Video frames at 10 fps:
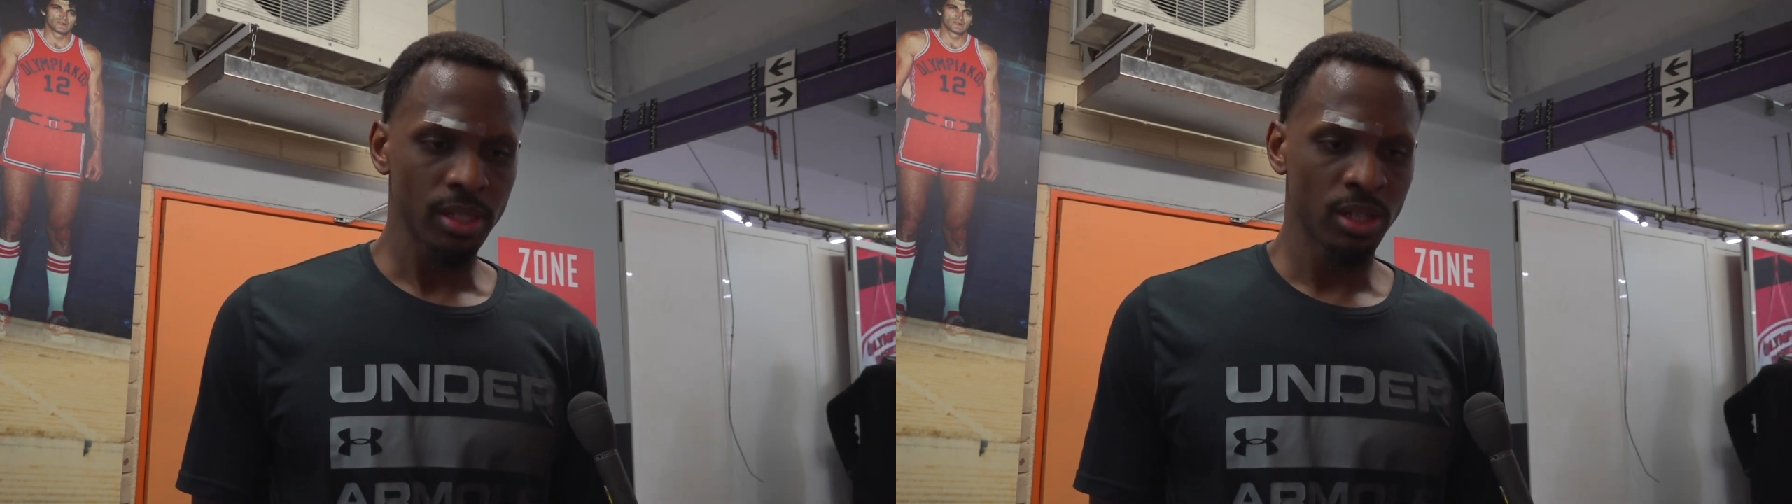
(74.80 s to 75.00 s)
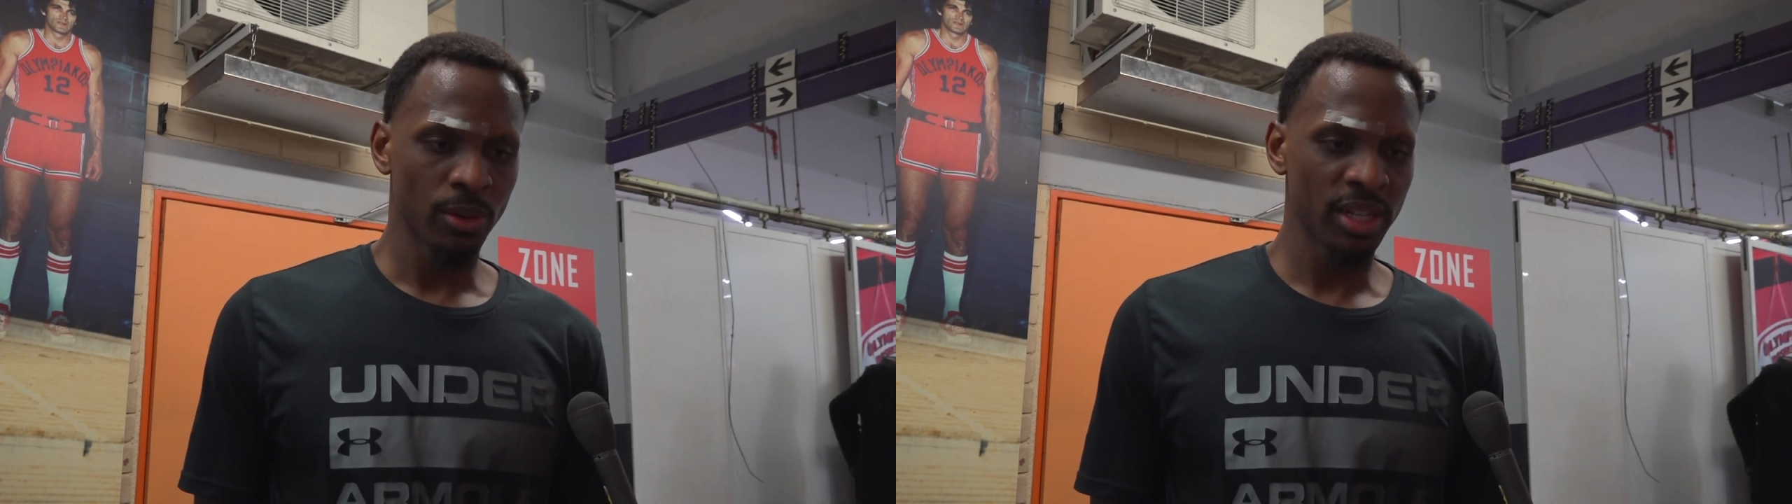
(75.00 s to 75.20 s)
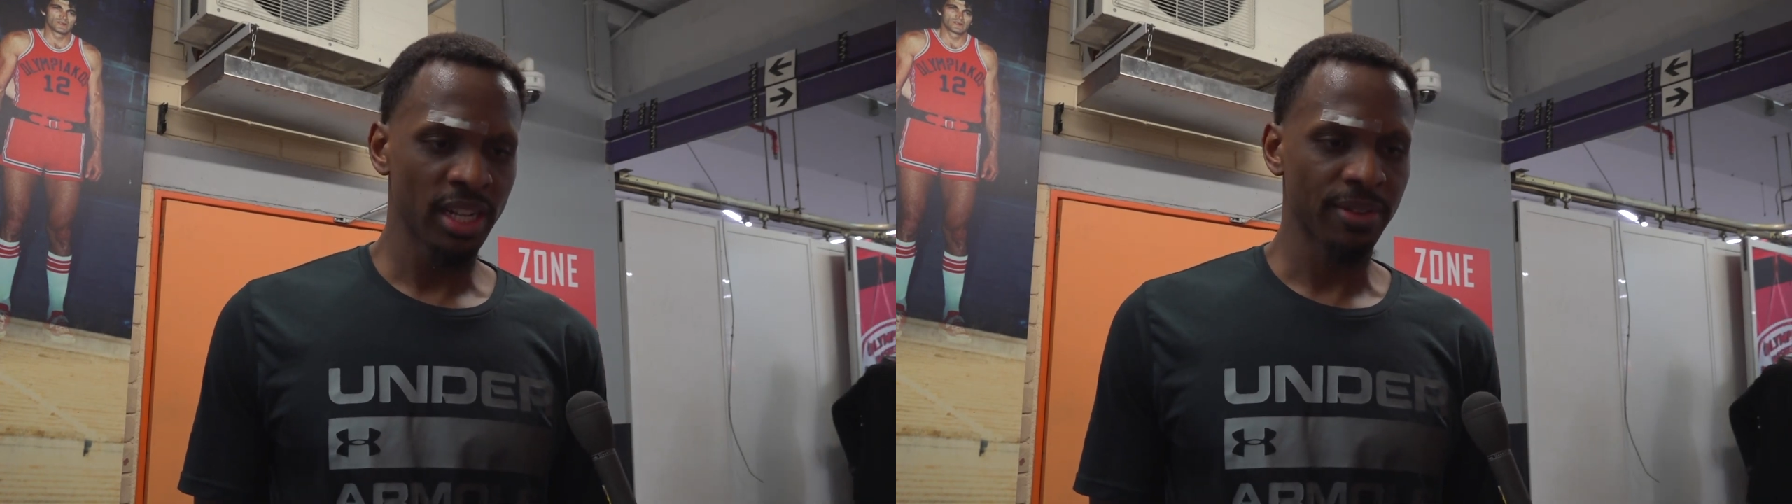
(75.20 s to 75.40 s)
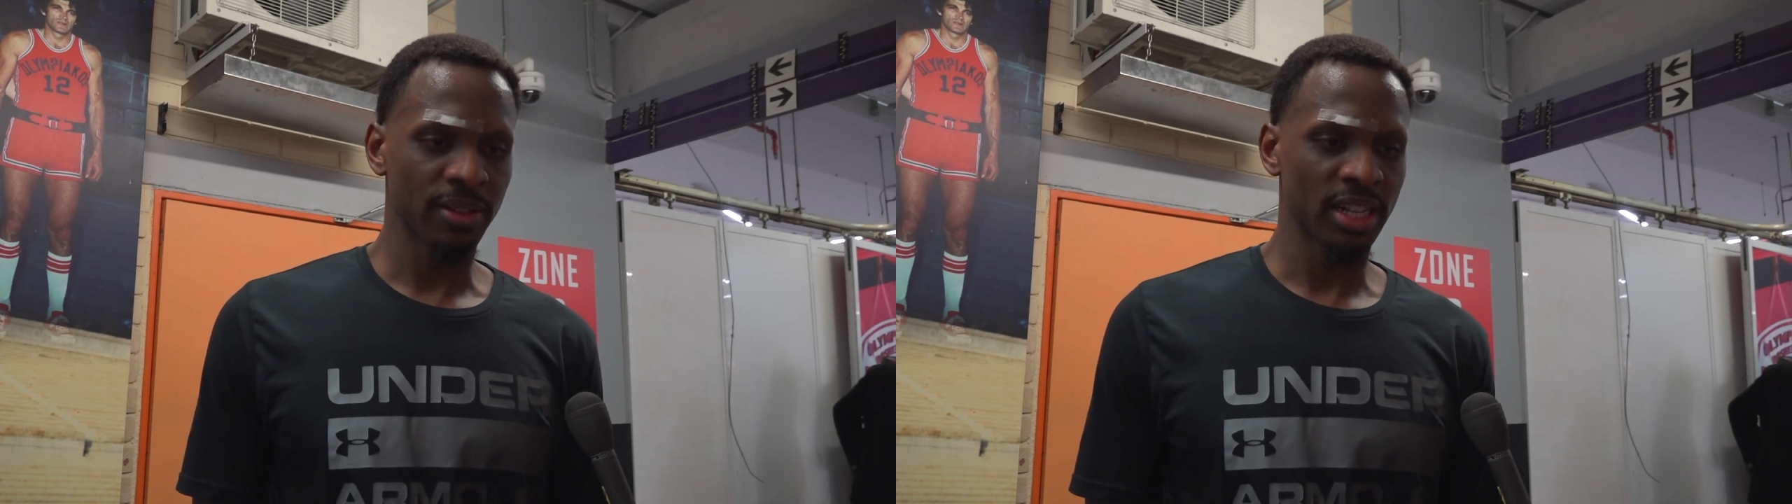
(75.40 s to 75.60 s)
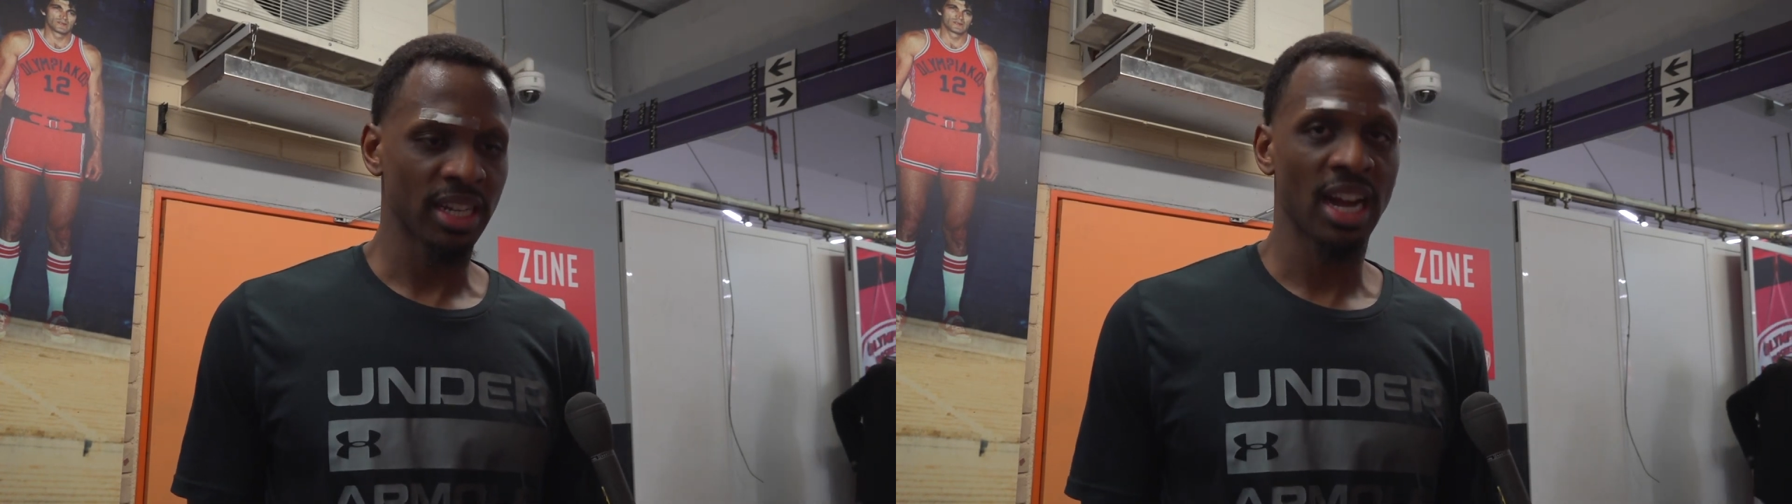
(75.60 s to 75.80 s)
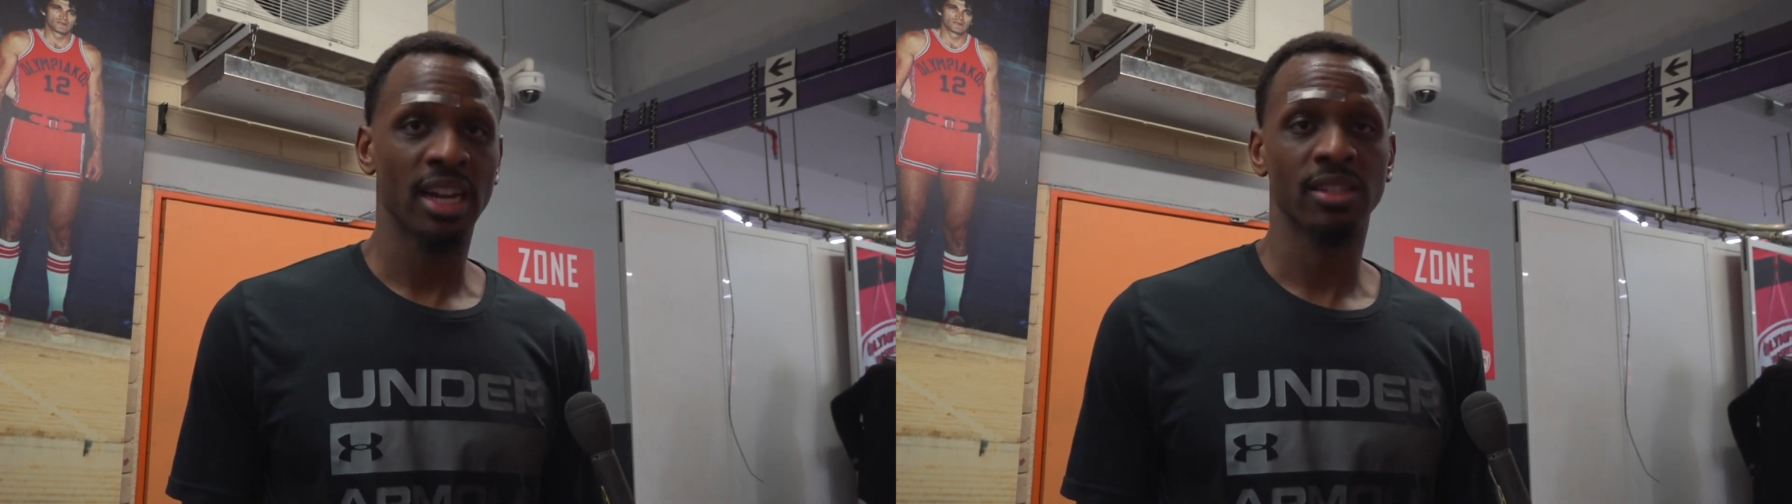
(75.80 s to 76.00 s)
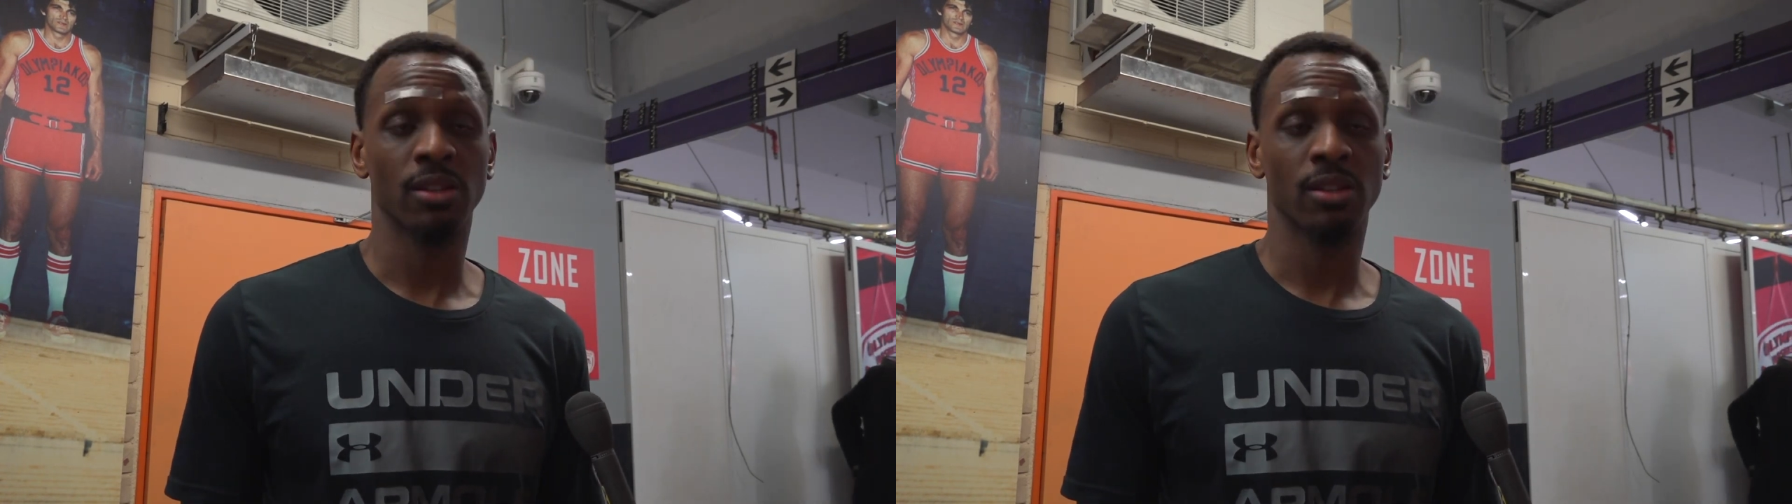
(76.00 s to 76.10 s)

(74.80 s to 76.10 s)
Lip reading: You know, we didn't have a lot of guys,